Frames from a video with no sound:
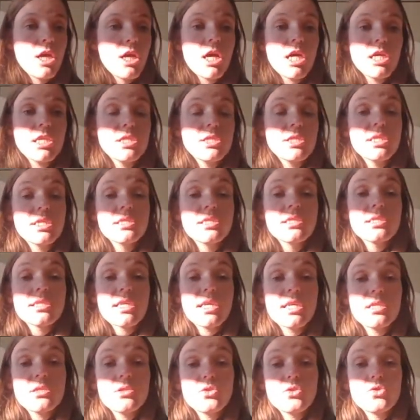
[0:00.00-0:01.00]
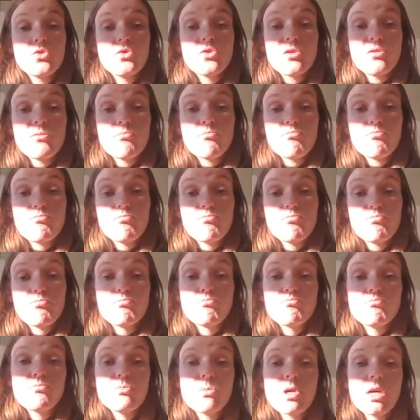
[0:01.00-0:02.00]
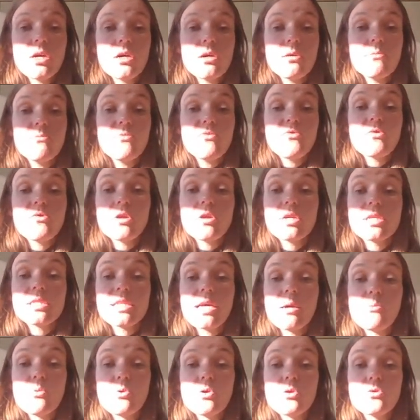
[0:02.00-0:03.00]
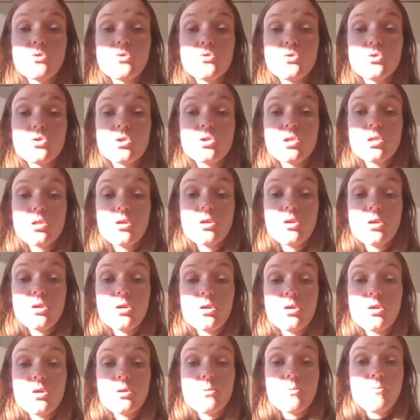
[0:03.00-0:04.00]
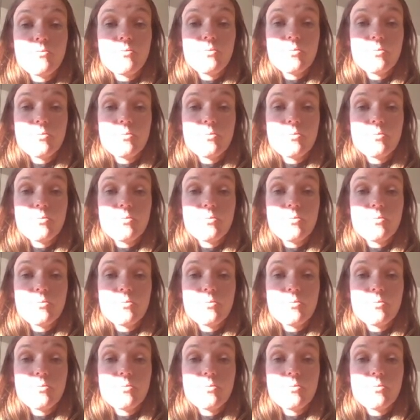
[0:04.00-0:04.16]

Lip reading: And in this case, you can, for example, use a